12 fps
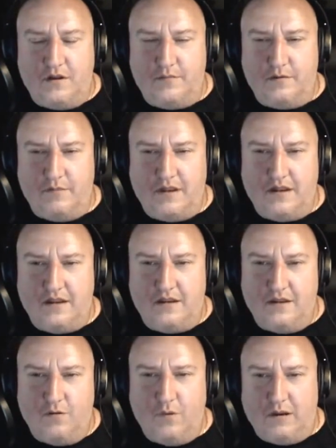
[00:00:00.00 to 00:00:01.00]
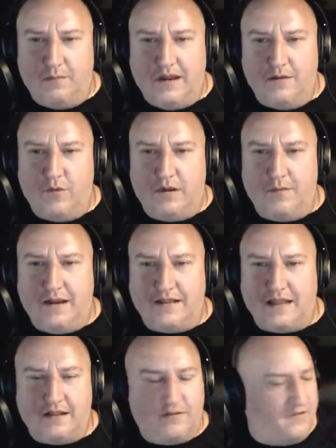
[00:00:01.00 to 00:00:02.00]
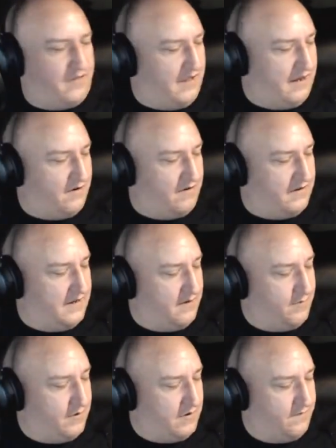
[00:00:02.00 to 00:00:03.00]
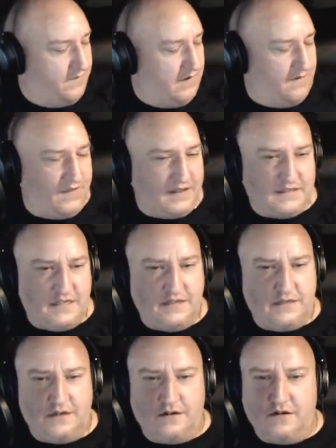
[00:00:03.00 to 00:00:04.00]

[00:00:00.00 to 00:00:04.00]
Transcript: to me. We can meet at that theater in Delmar if that's easier.